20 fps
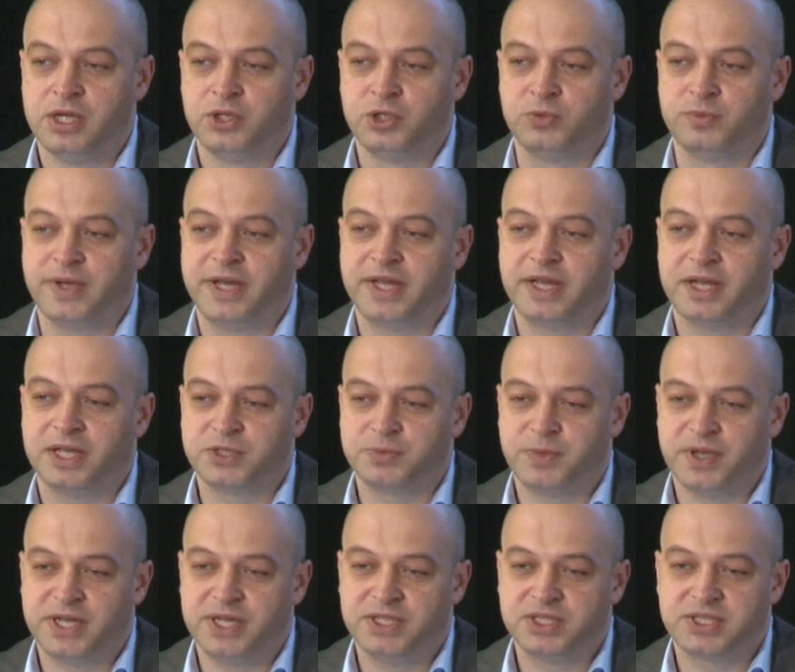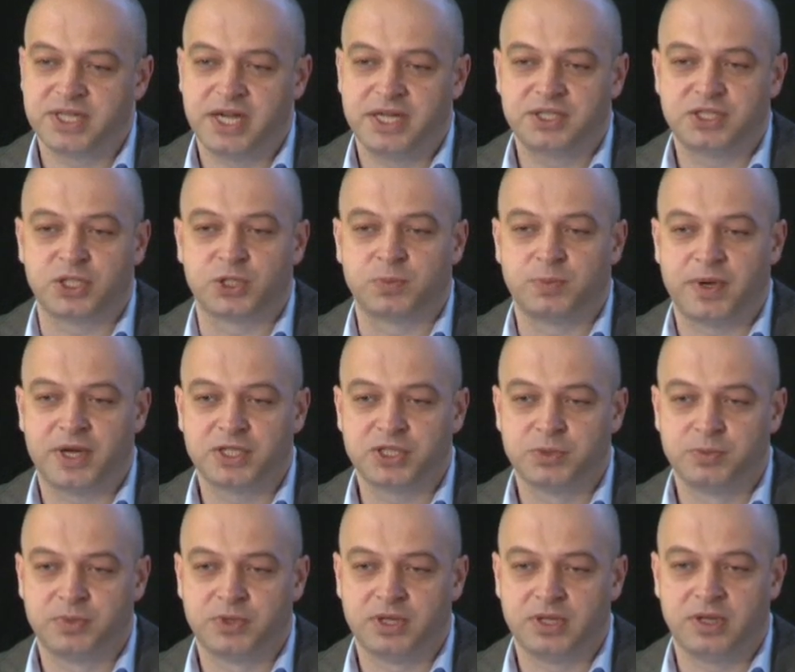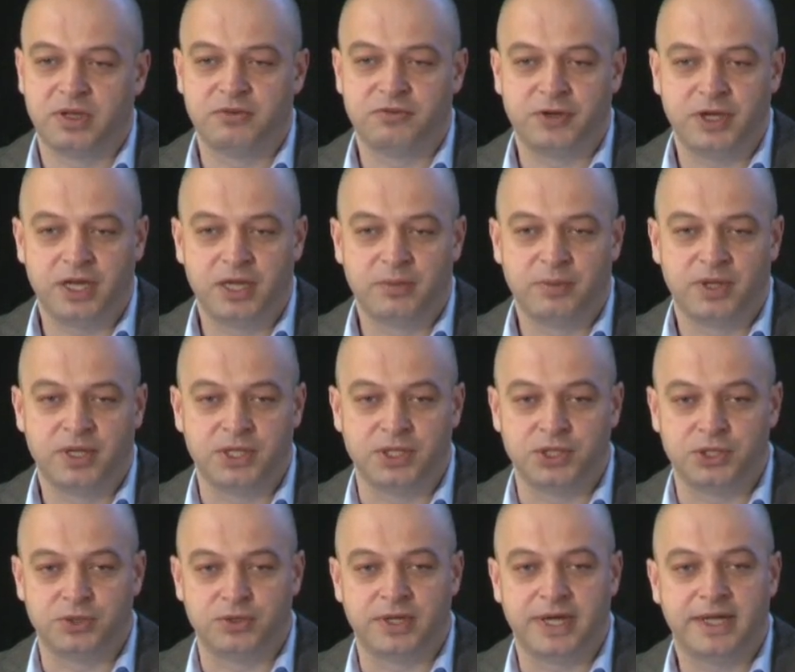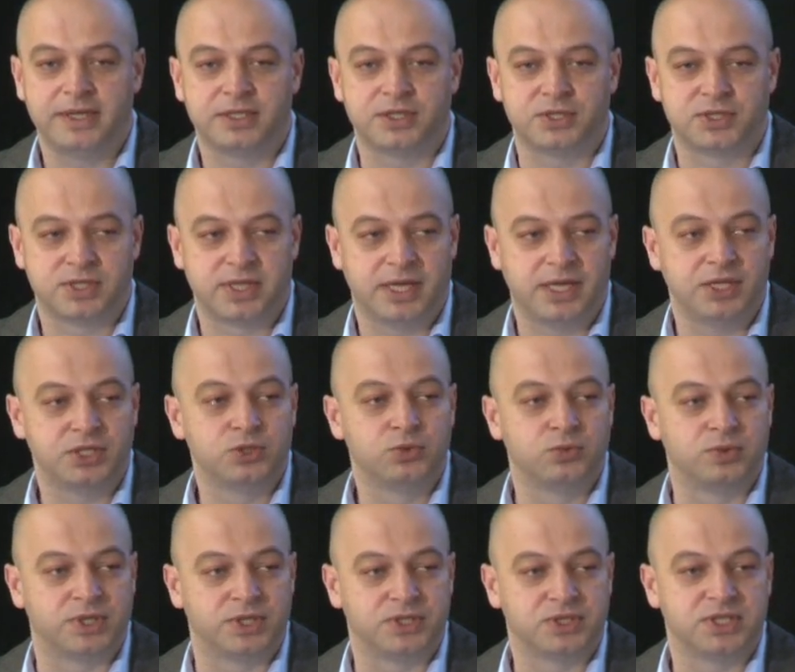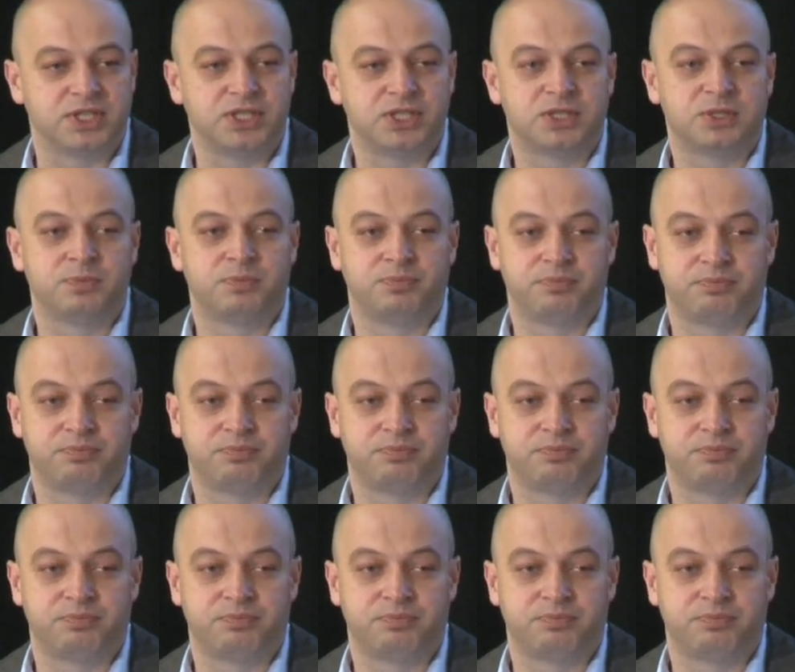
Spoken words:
to make as many sites as possible available in the United States where these